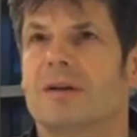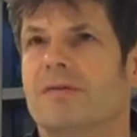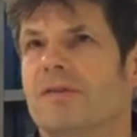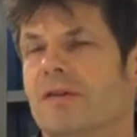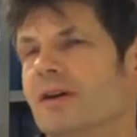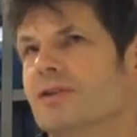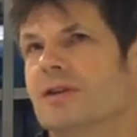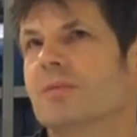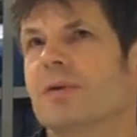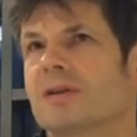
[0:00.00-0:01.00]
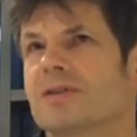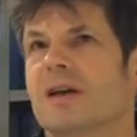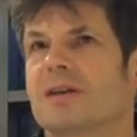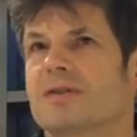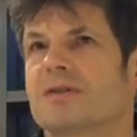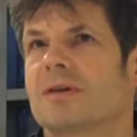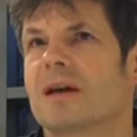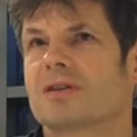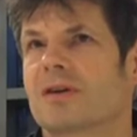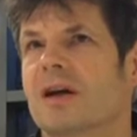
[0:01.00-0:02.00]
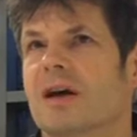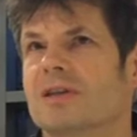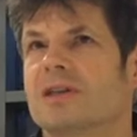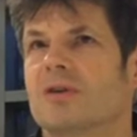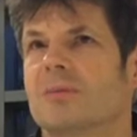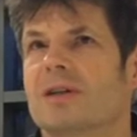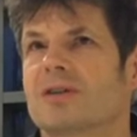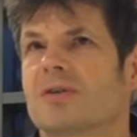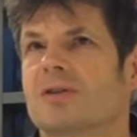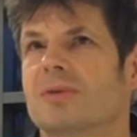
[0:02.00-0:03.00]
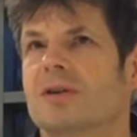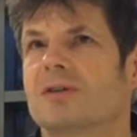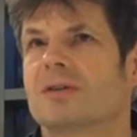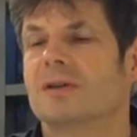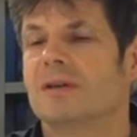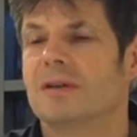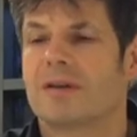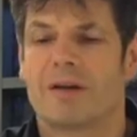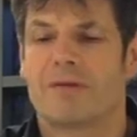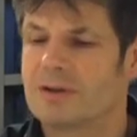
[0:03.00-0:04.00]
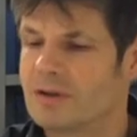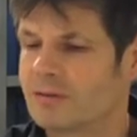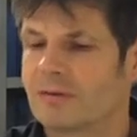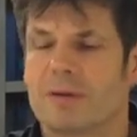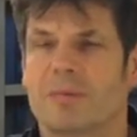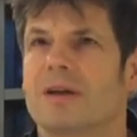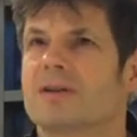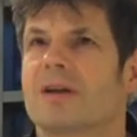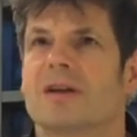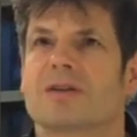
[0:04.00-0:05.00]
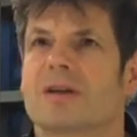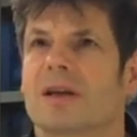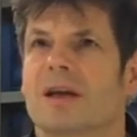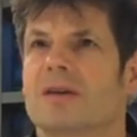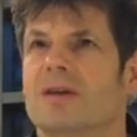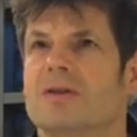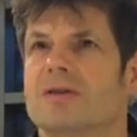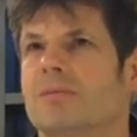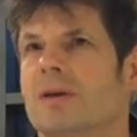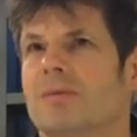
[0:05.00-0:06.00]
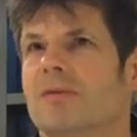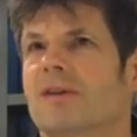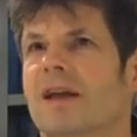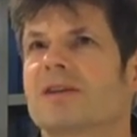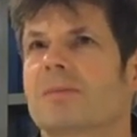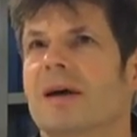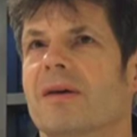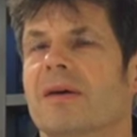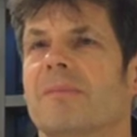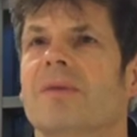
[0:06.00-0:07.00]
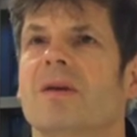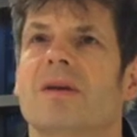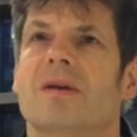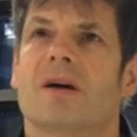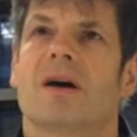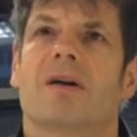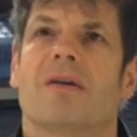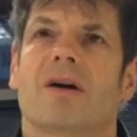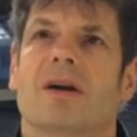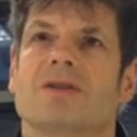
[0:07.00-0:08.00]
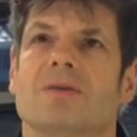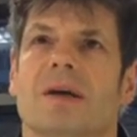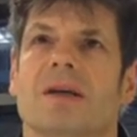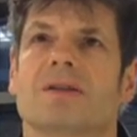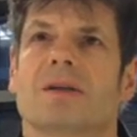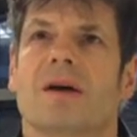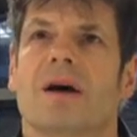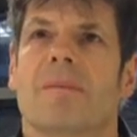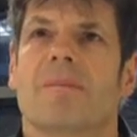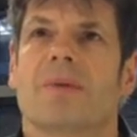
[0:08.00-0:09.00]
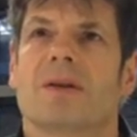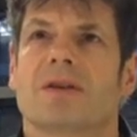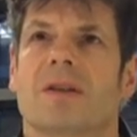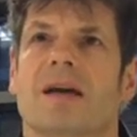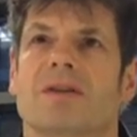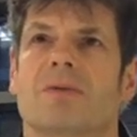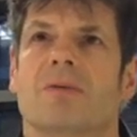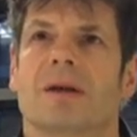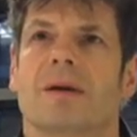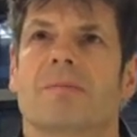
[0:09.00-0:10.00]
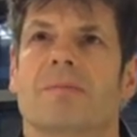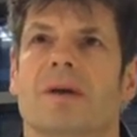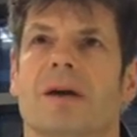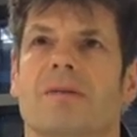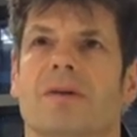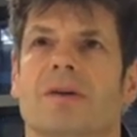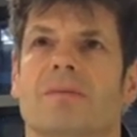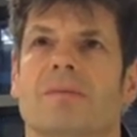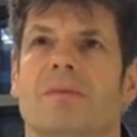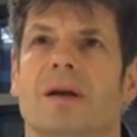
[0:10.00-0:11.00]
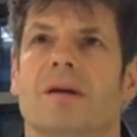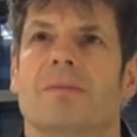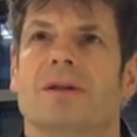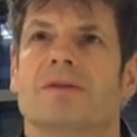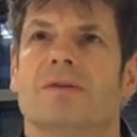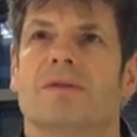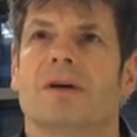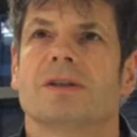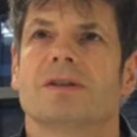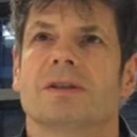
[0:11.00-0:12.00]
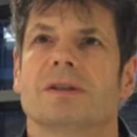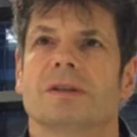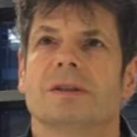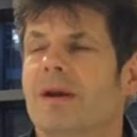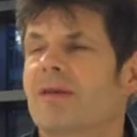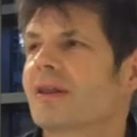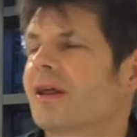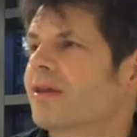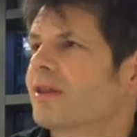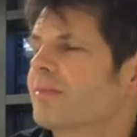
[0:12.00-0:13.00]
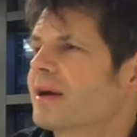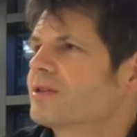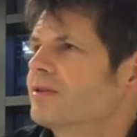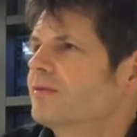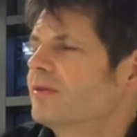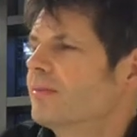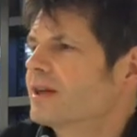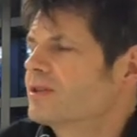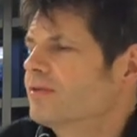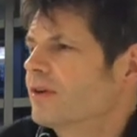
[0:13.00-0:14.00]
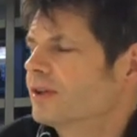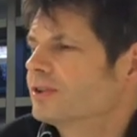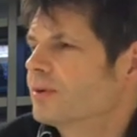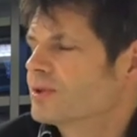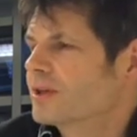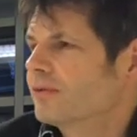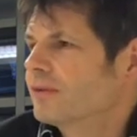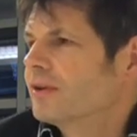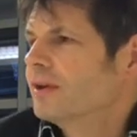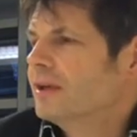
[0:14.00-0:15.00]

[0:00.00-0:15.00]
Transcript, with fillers: if a very junior person has has a great idea or makes a contribution, then if it's useful in the pitch, then it's going to get used, and people forget about the, the hierarchies a bit. Um, so that's probably a, kind of a good a good piece of advice. I mean, I think I think the best the best advice I was given